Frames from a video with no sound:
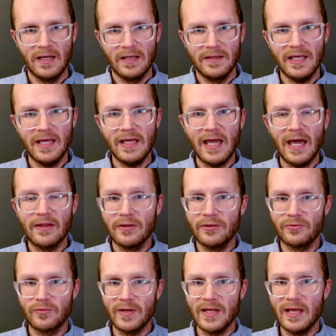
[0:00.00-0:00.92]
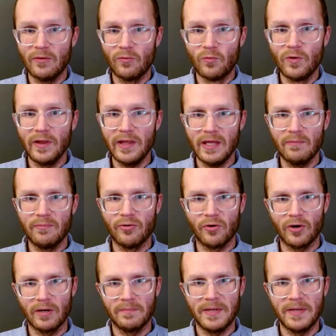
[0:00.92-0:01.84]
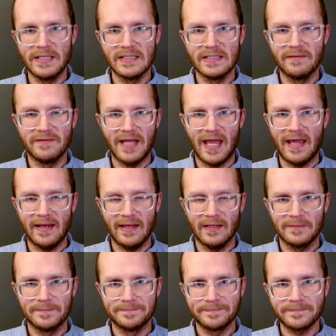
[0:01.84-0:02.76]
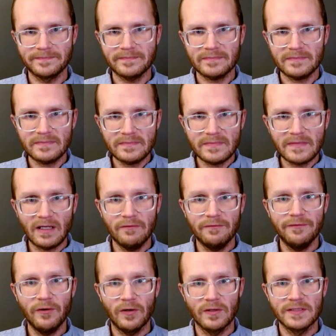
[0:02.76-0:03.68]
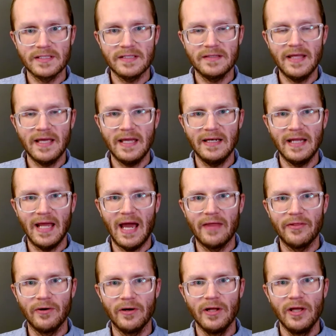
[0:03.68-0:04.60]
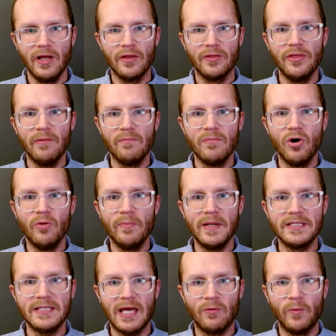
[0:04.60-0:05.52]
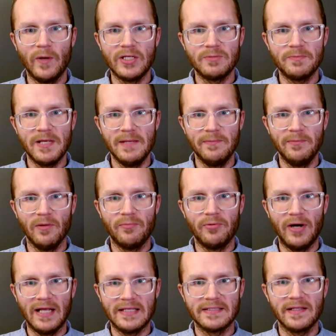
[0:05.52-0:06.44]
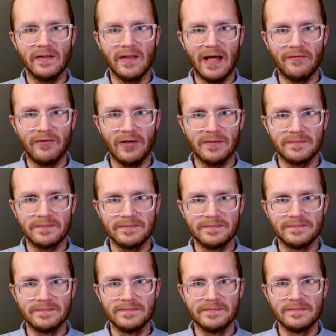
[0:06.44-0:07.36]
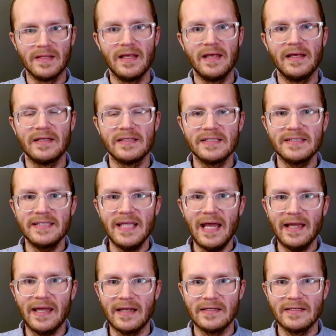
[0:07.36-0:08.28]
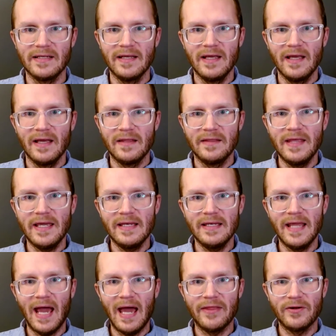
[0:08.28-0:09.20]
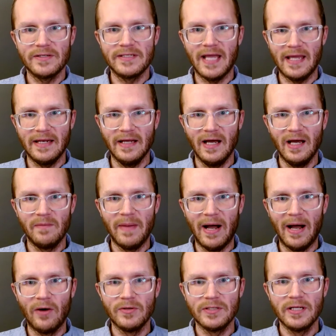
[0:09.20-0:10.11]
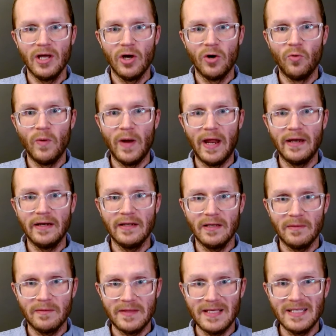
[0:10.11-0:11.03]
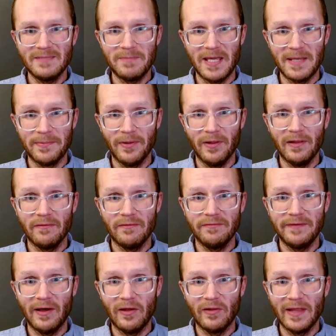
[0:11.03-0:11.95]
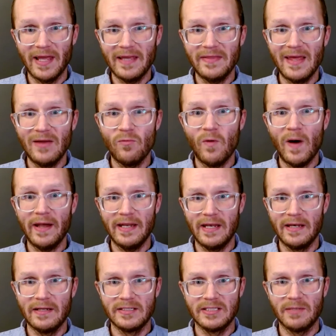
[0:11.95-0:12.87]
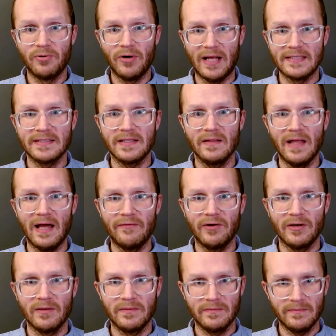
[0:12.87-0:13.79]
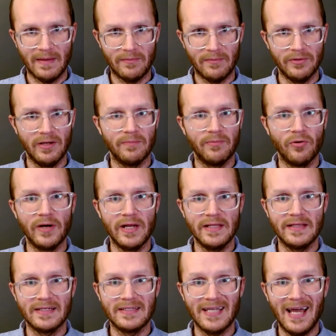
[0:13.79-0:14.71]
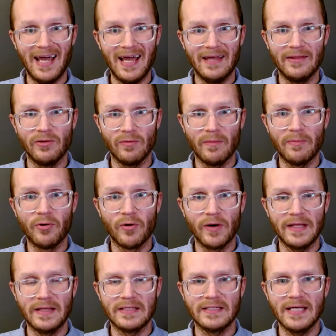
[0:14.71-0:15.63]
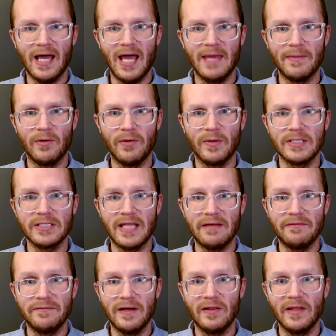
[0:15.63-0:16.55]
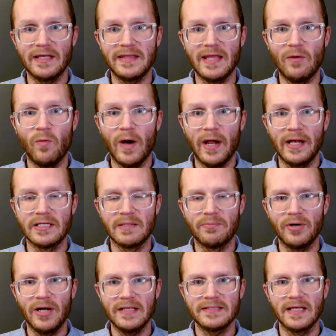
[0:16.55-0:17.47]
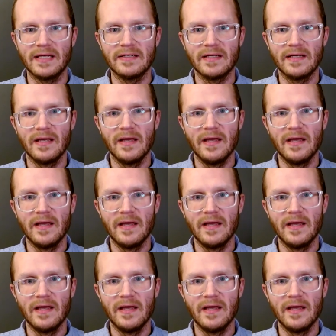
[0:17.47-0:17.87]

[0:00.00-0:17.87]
They can gather three really important pieces of data. First, they can gather the moment at which people press the lever. Second, they can gather data about when these people felt like they wanted to press the lever. Remember, they're pointing the time, they're reporting the time at which they felt like they wanted to press it.